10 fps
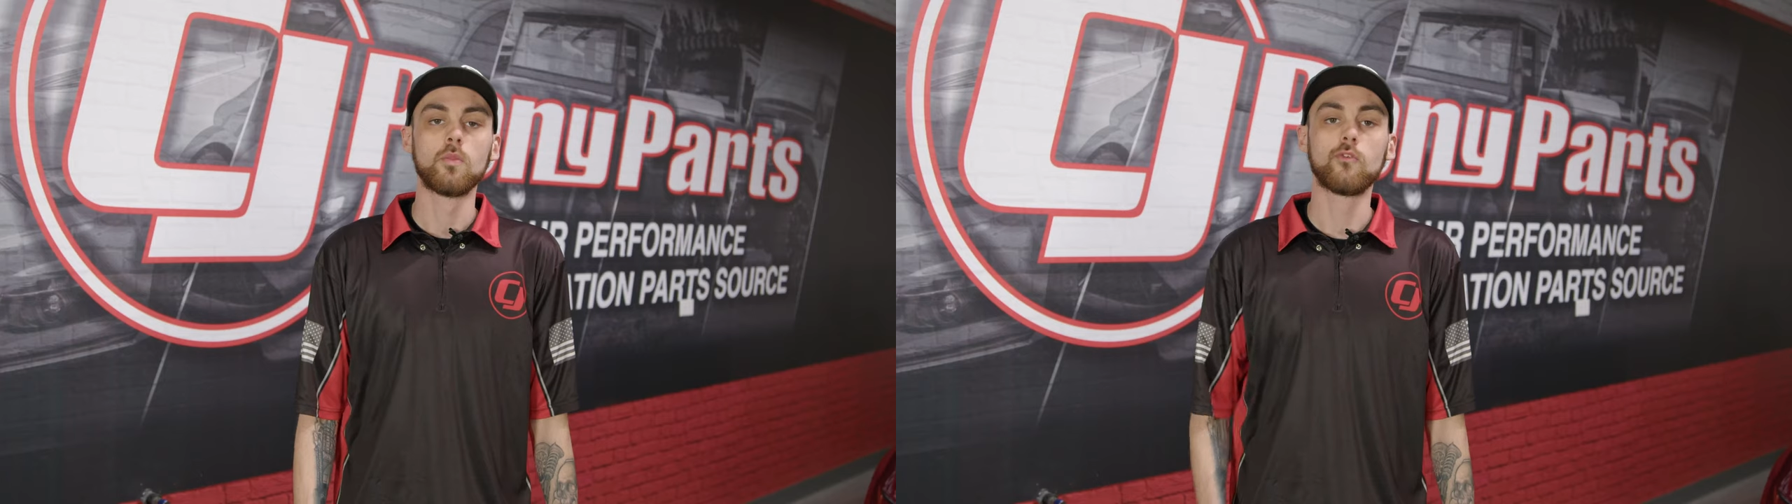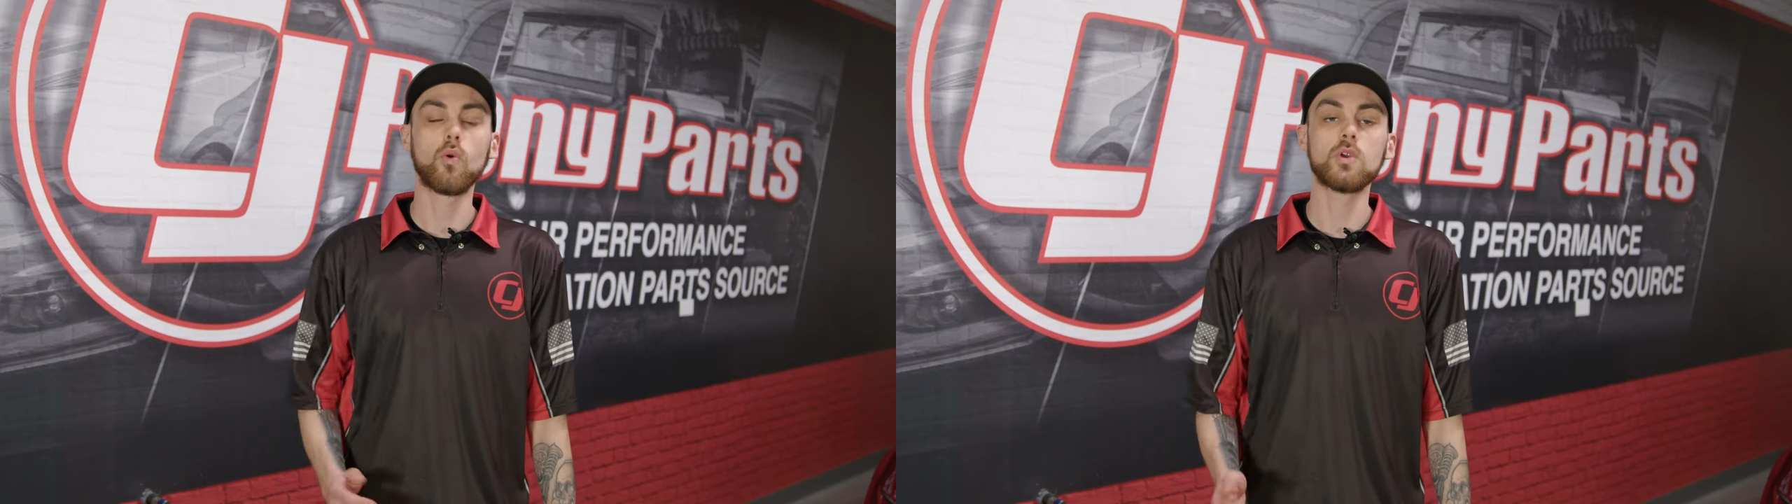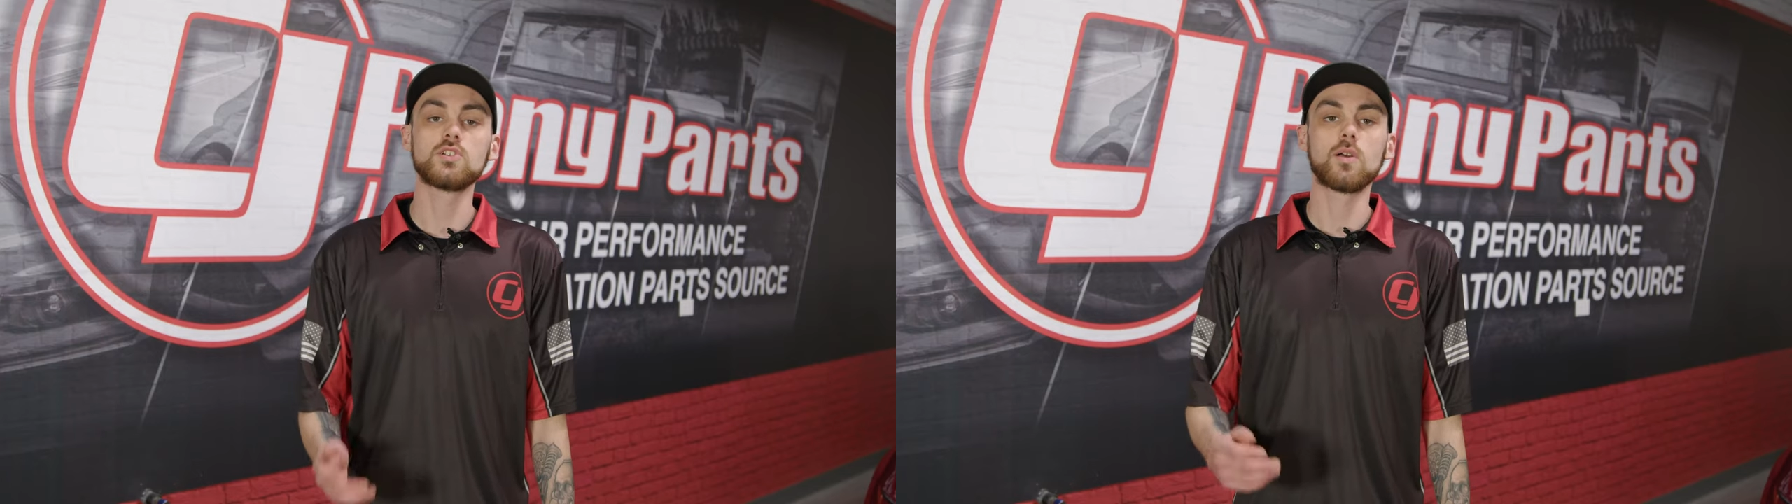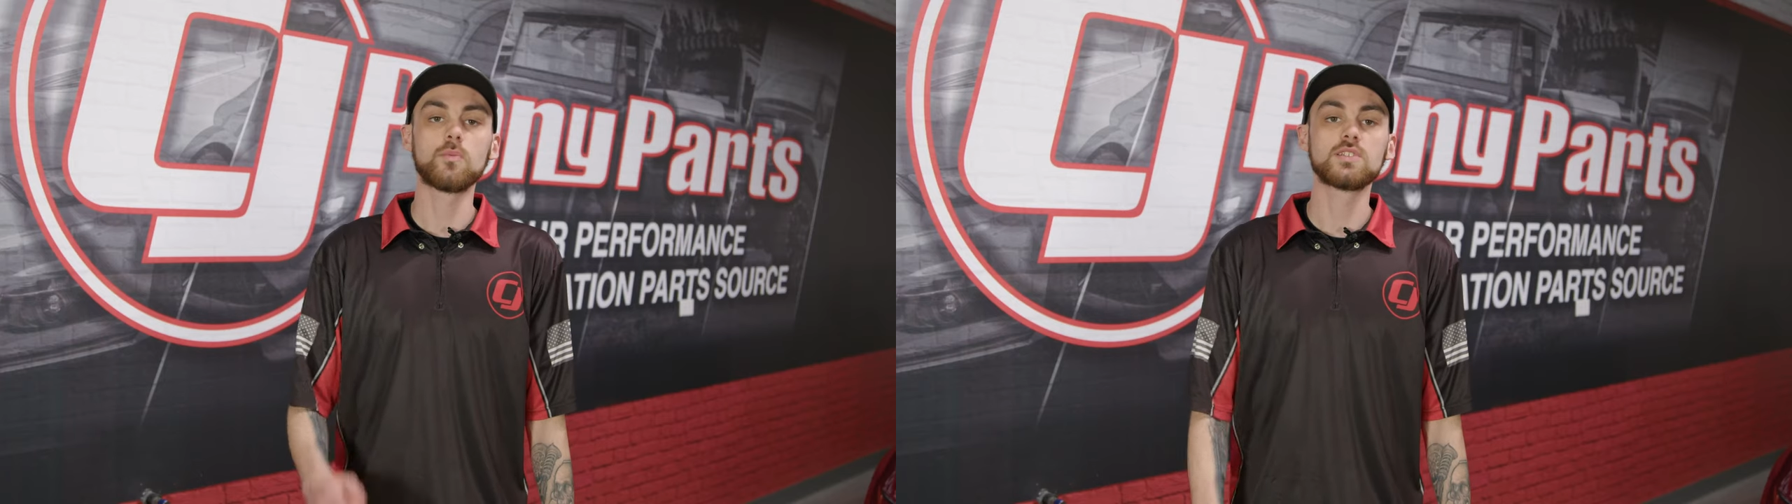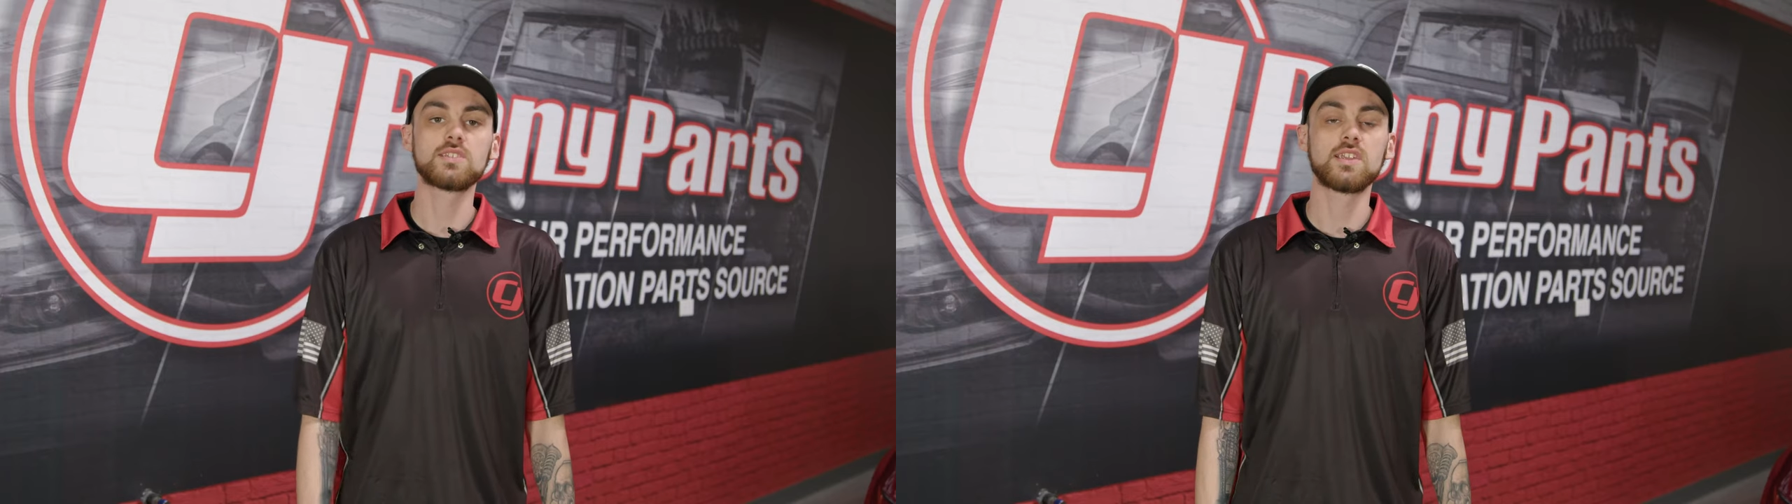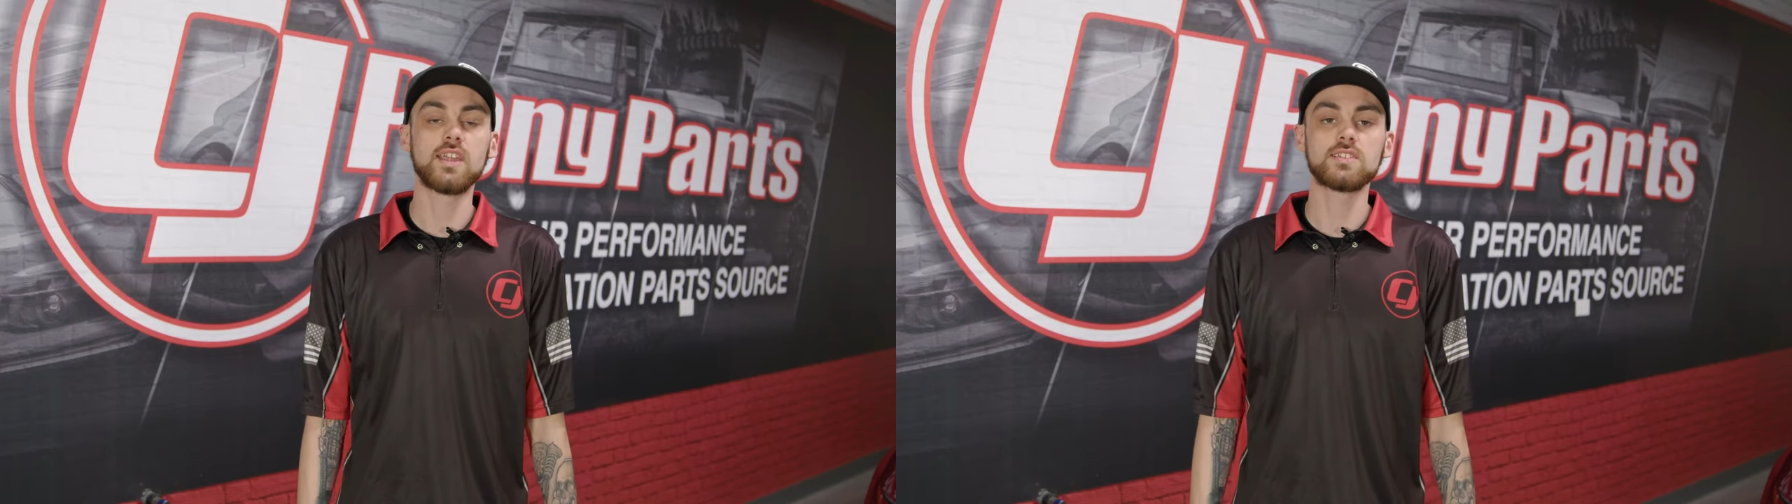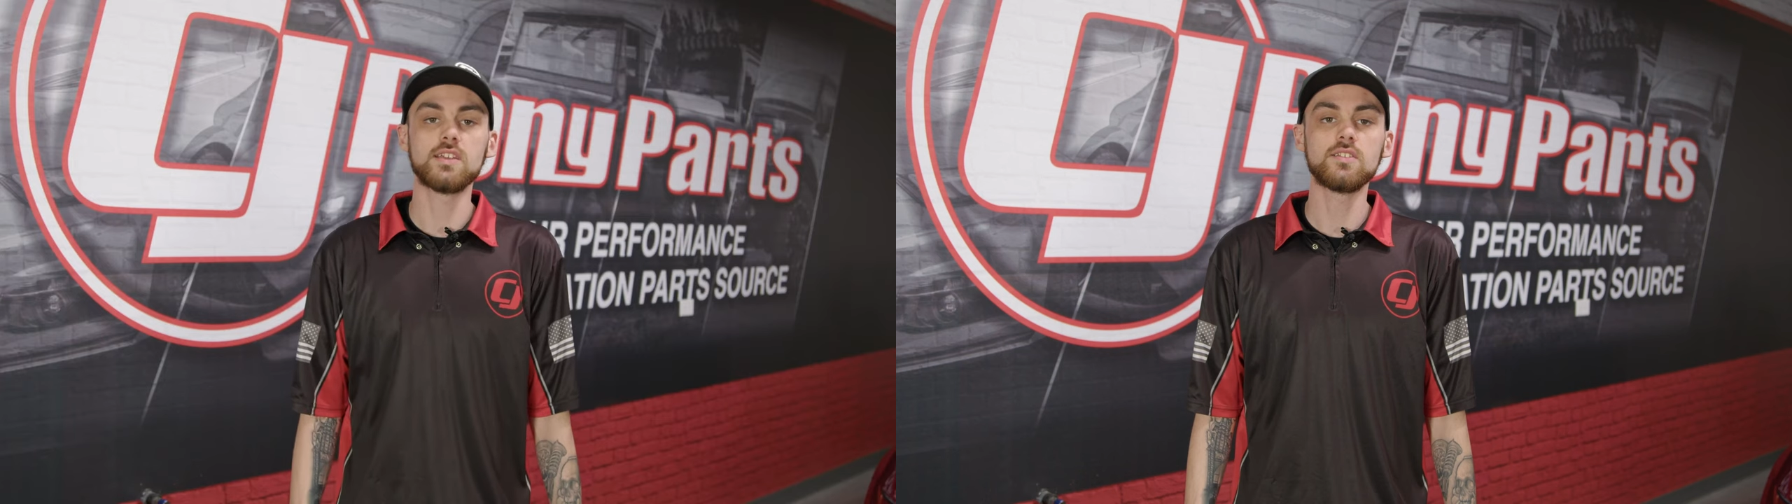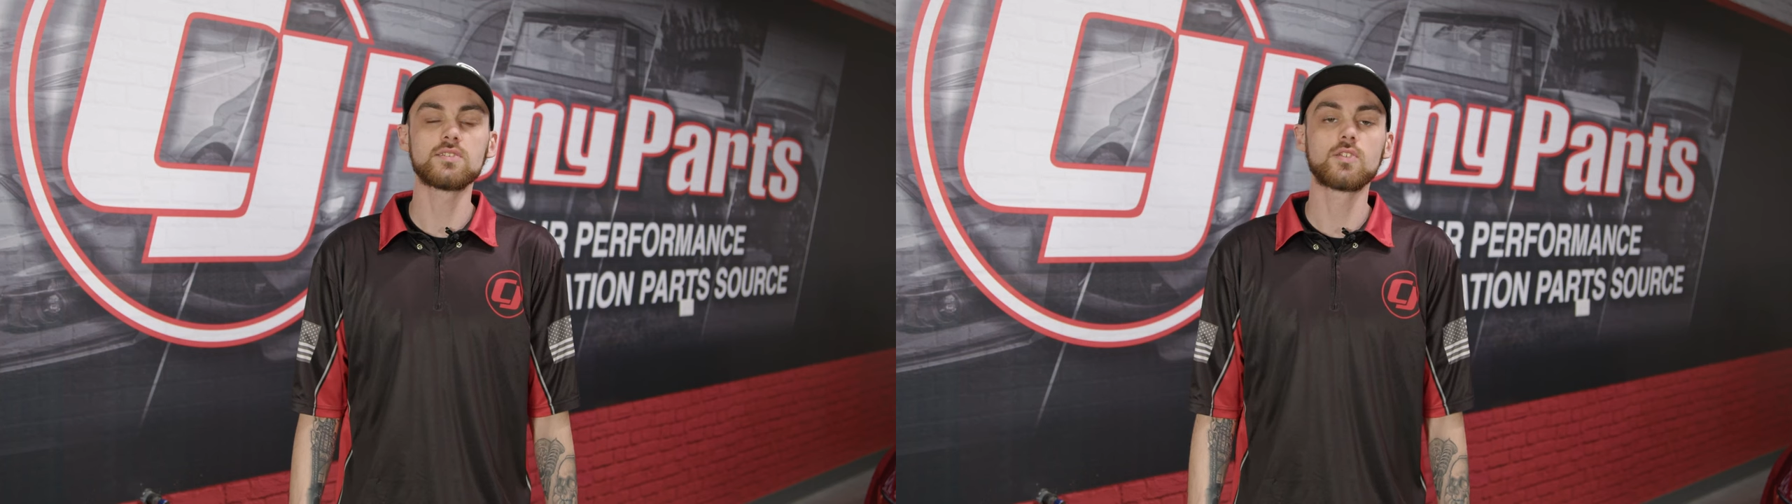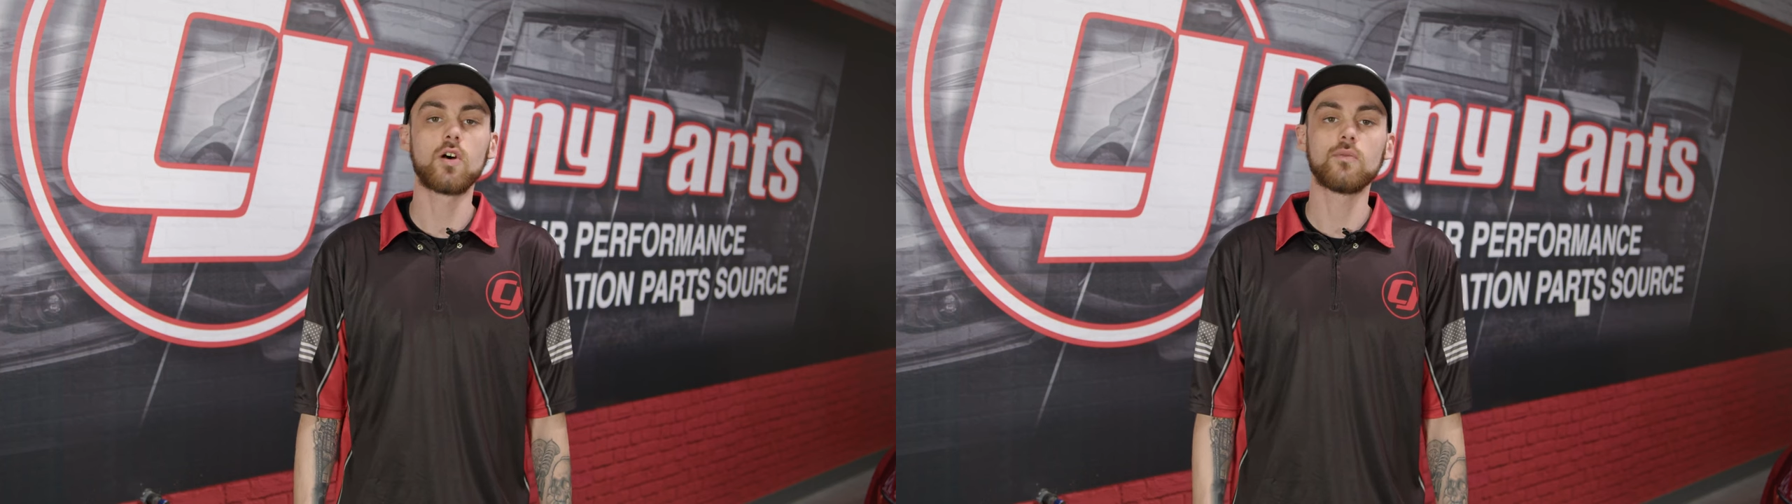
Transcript: Before we jump into today's install,